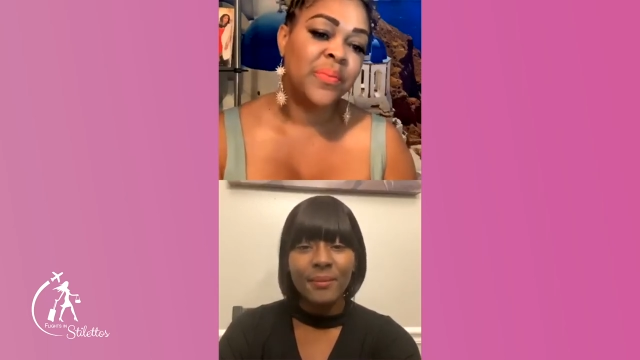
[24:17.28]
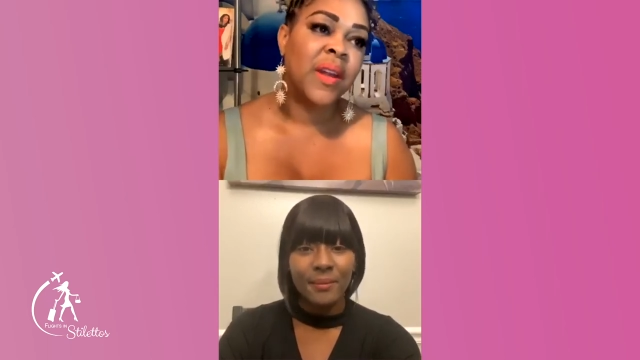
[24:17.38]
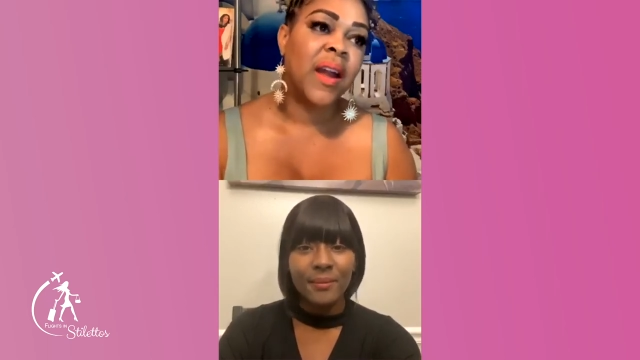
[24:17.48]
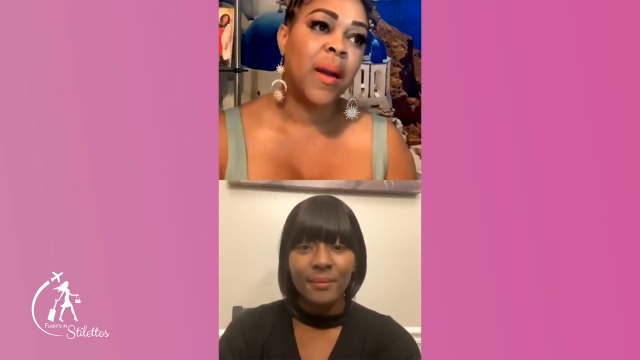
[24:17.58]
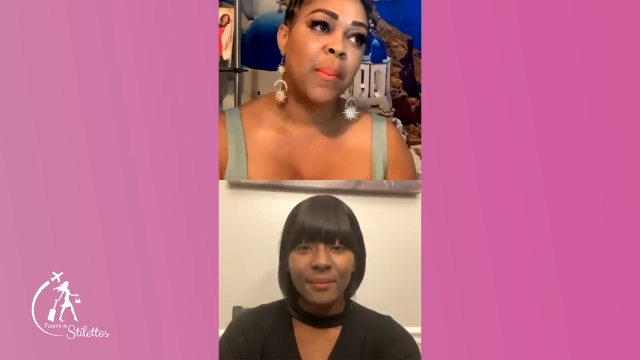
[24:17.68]

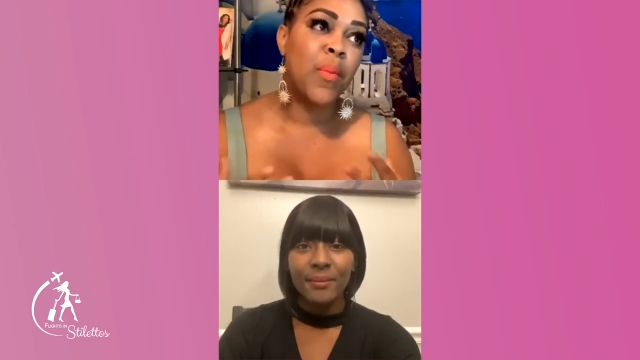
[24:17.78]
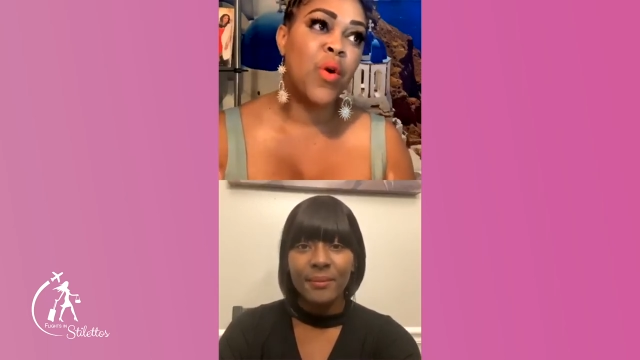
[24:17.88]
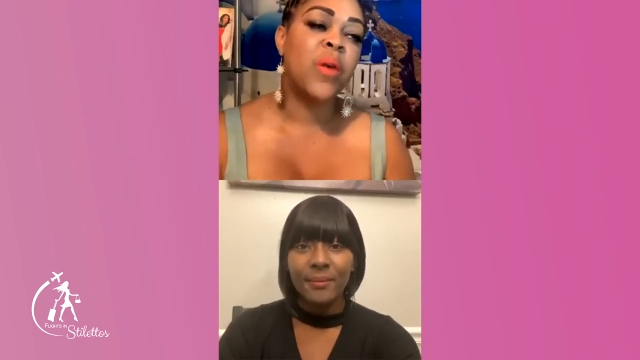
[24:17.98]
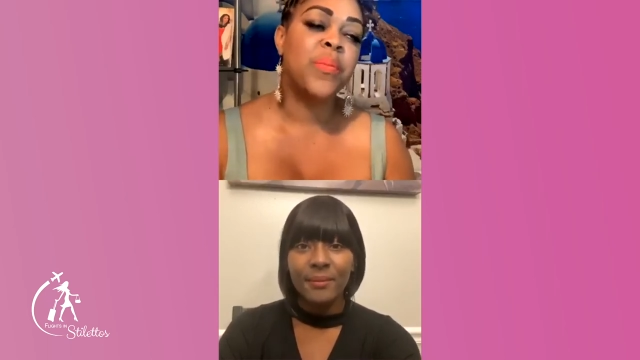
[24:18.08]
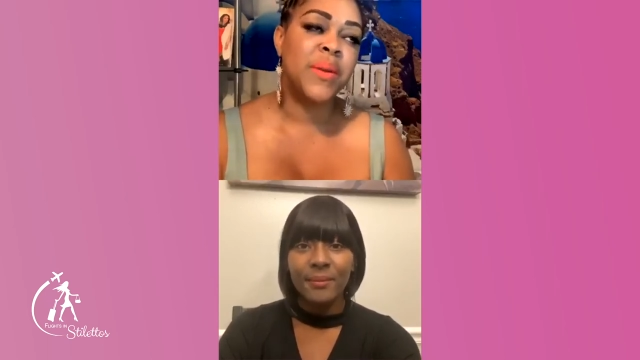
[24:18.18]
Speaker 1: More
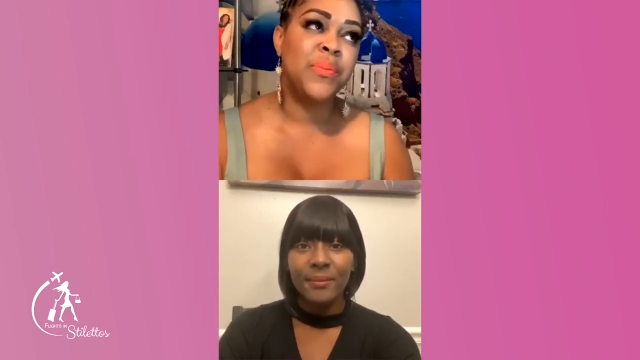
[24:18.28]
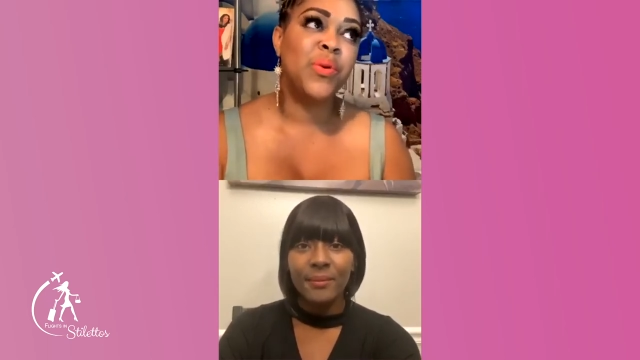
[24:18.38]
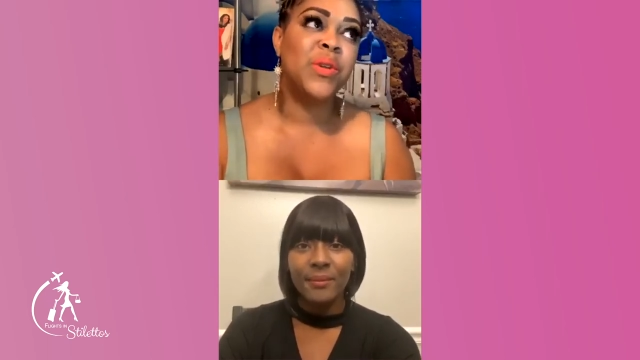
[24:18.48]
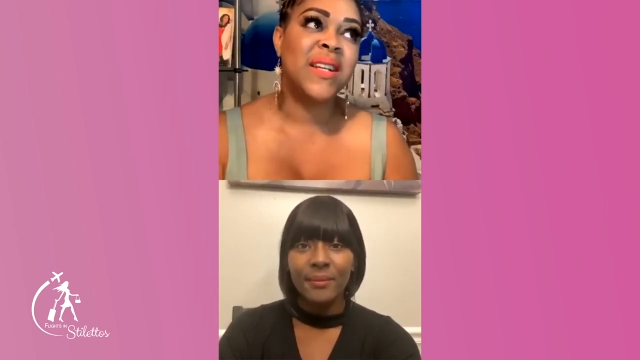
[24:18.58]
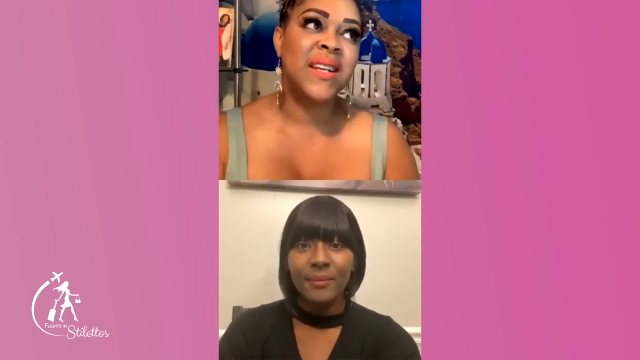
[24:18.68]
people need
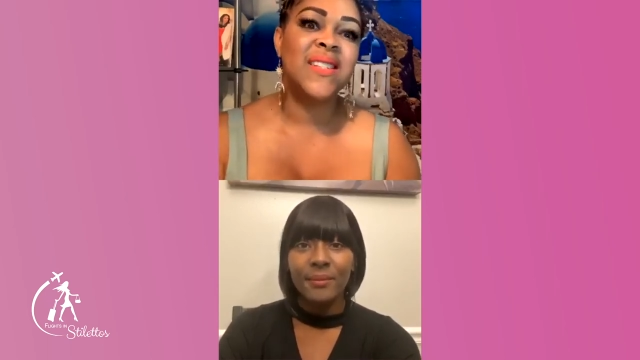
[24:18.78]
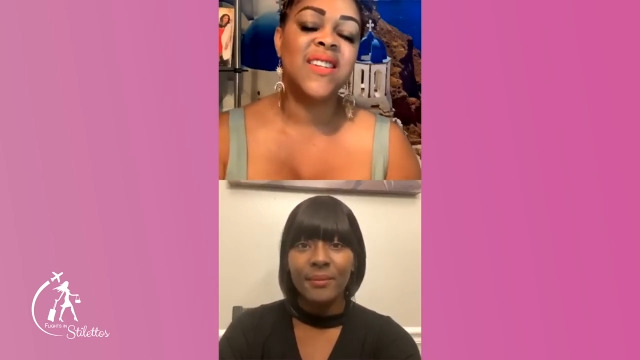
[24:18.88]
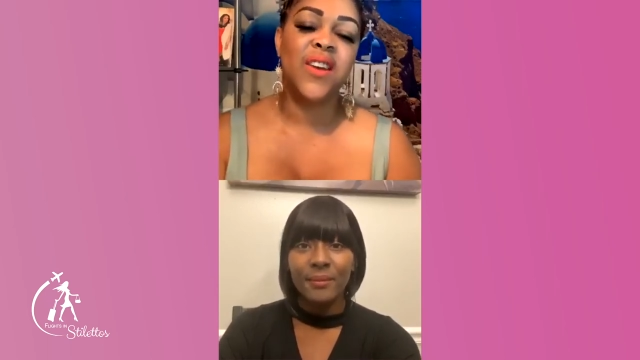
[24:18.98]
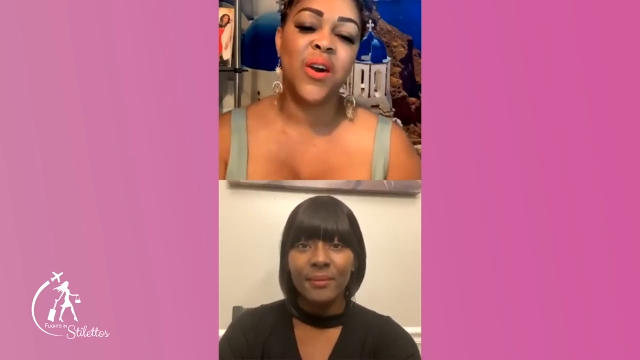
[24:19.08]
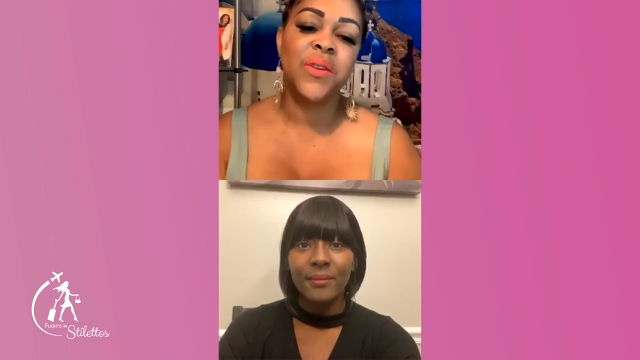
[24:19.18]
to know
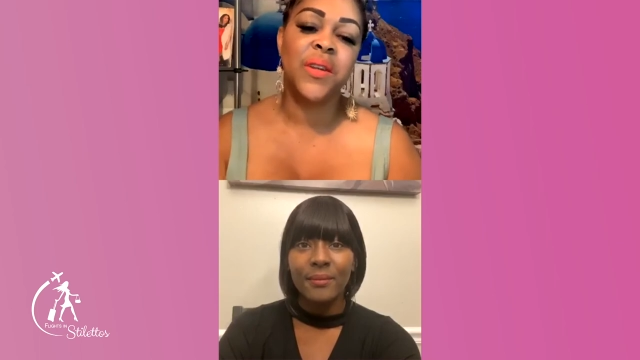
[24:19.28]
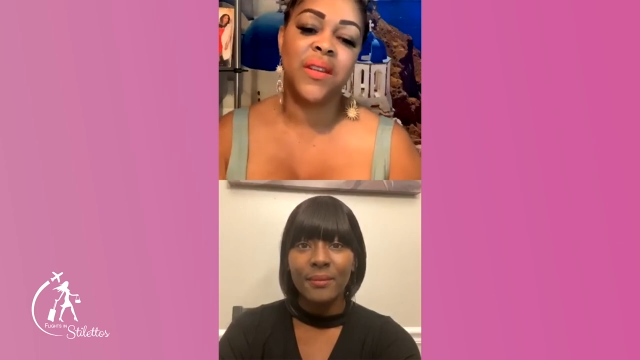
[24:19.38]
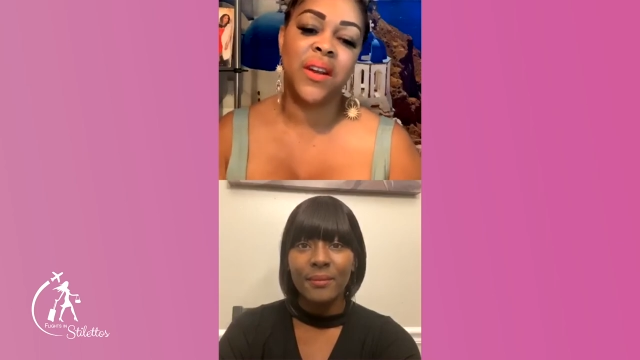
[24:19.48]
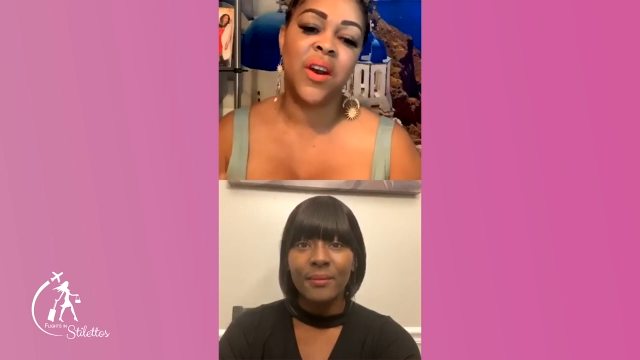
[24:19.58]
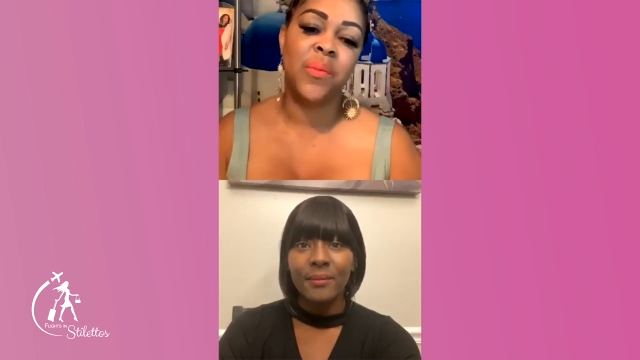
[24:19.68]
that there are
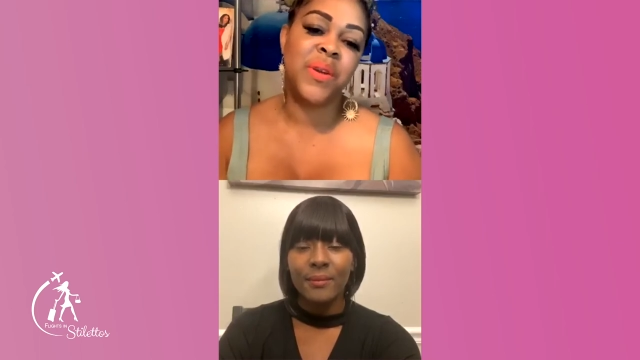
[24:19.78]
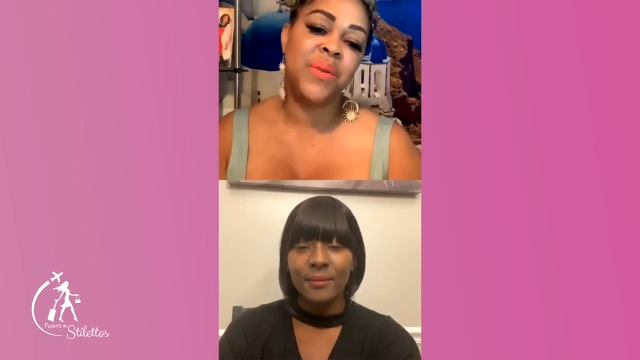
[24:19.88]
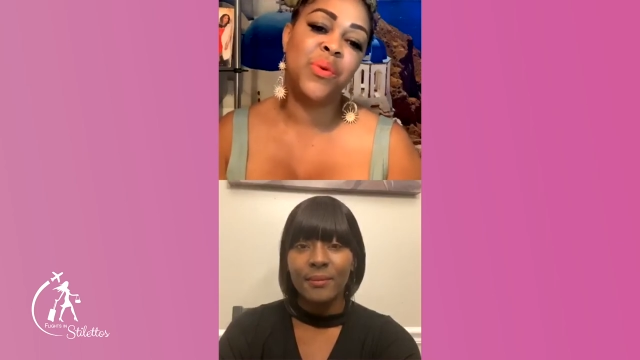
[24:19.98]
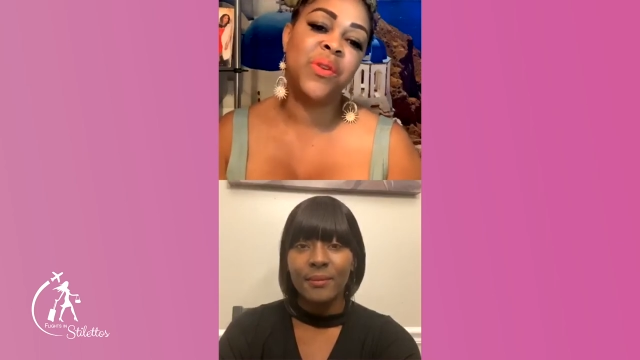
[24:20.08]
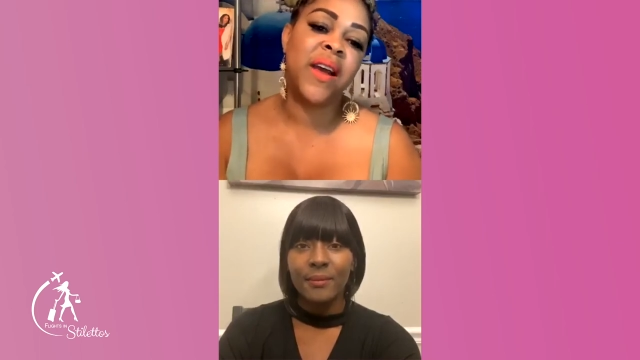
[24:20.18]
people
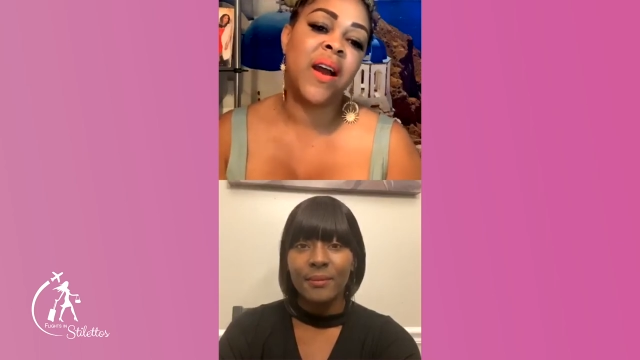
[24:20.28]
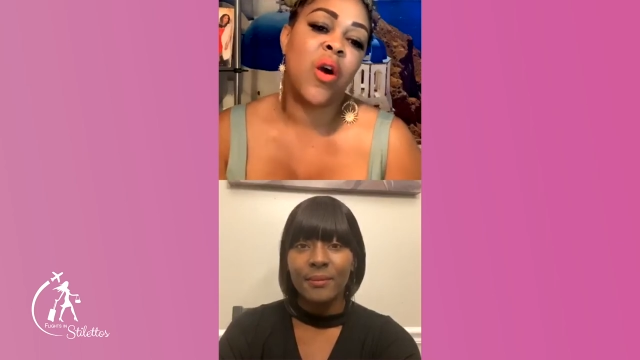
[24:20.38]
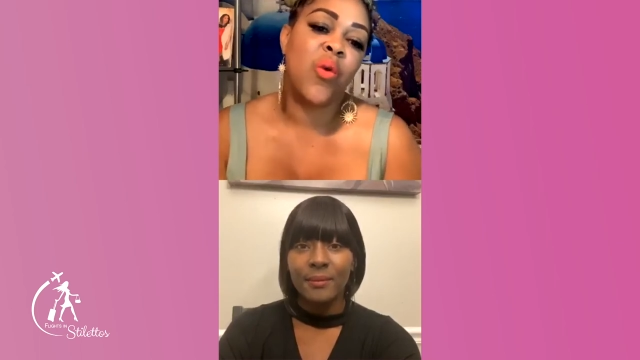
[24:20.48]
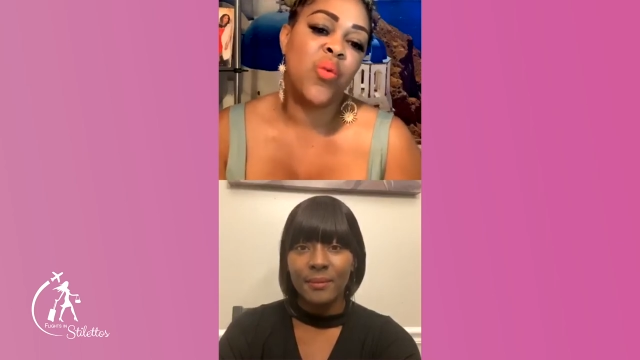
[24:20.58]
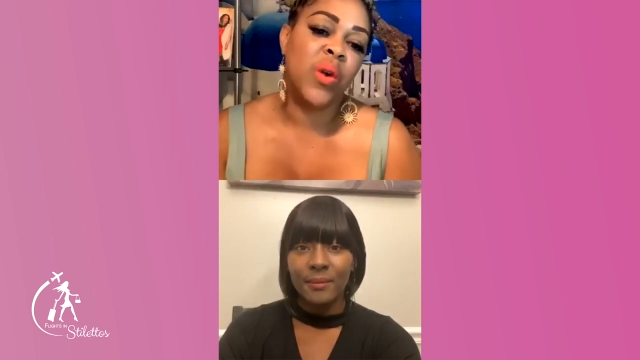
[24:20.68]
that are willing